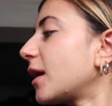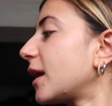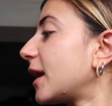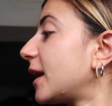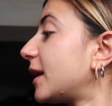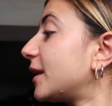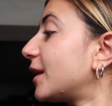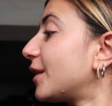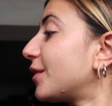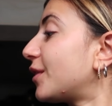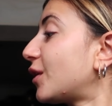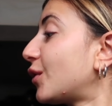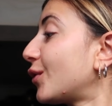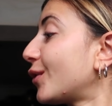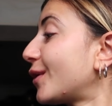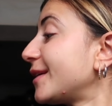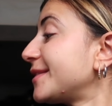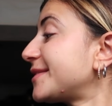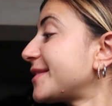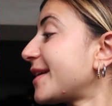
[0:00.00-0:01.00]
in the
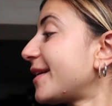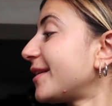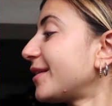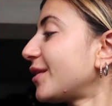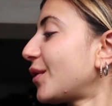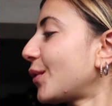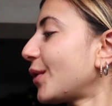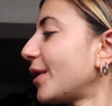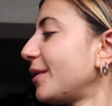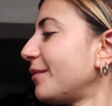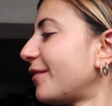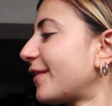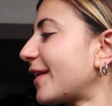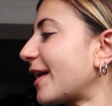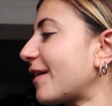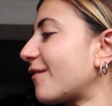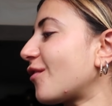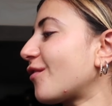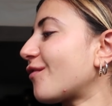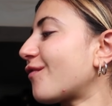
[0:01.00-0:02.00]
cookies and cream
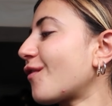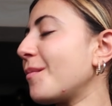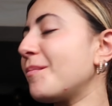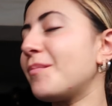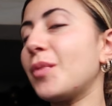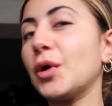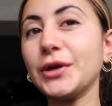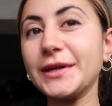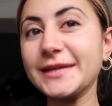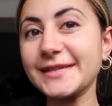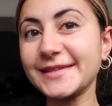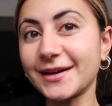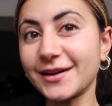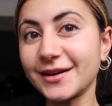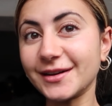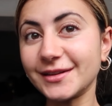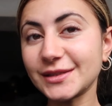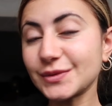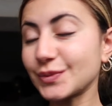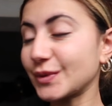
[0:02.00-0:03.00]
flavor from Body
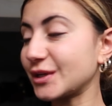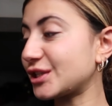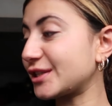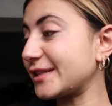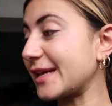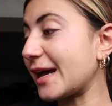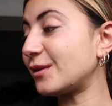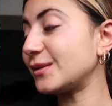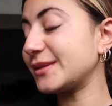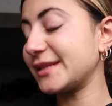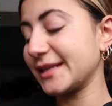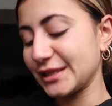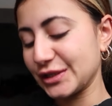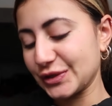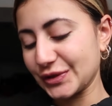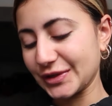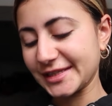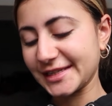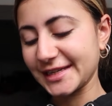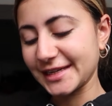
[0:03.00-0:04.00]
Science, which sounds
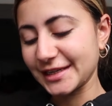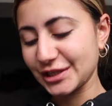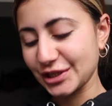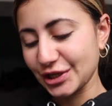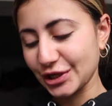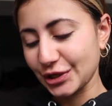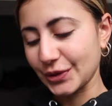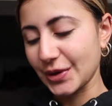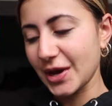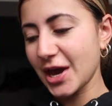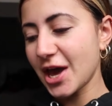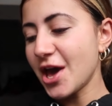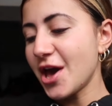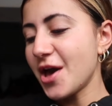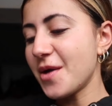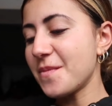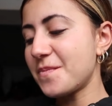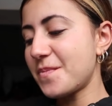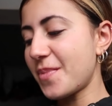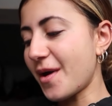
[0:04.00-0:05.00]
interesting too.
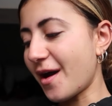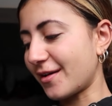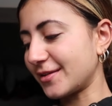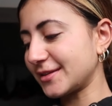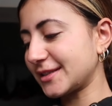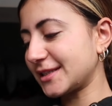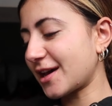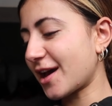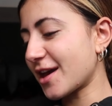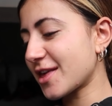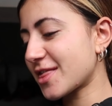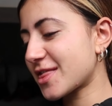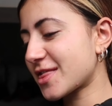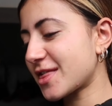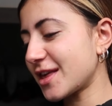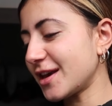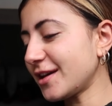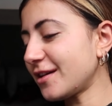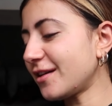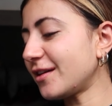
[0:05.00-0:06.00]
But I
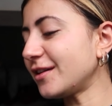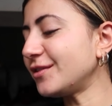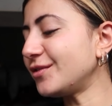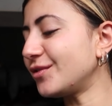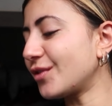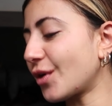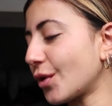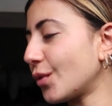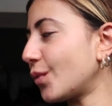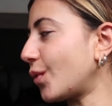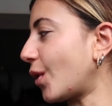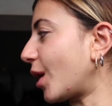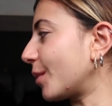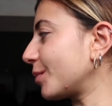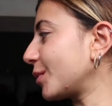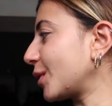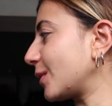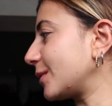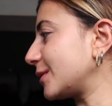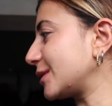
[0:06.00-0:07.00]
think I know what
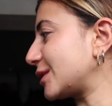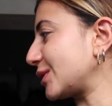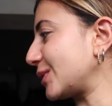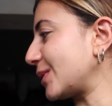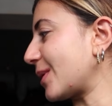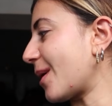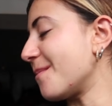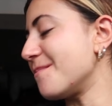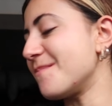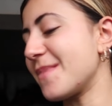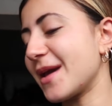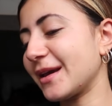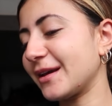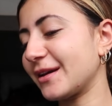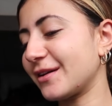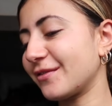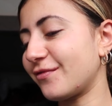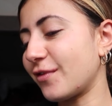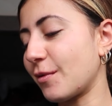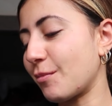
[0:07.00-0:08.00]
I'm going to
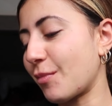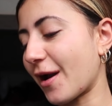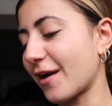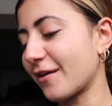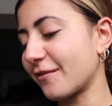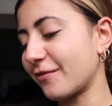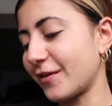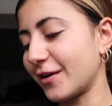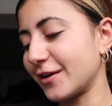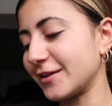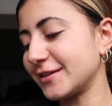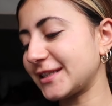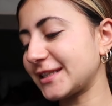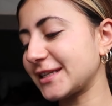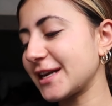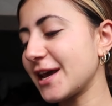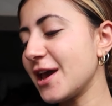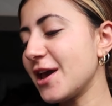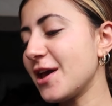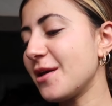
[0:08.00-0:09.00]
make for
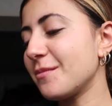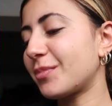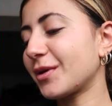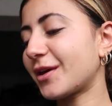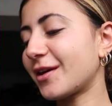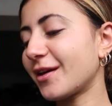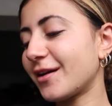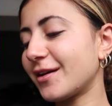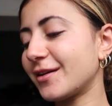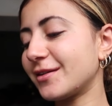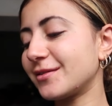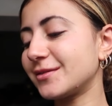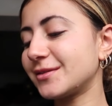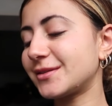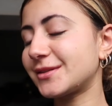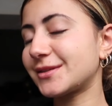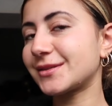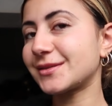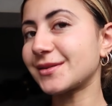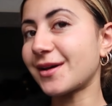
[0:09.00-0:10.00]
breakfast
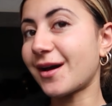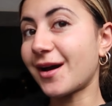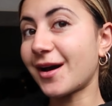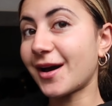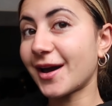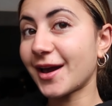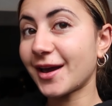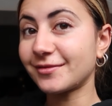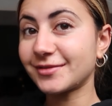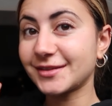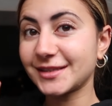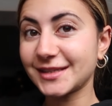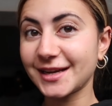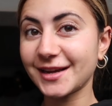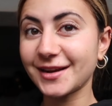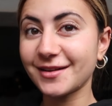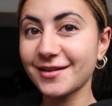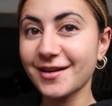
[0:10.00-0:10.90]
because I have seen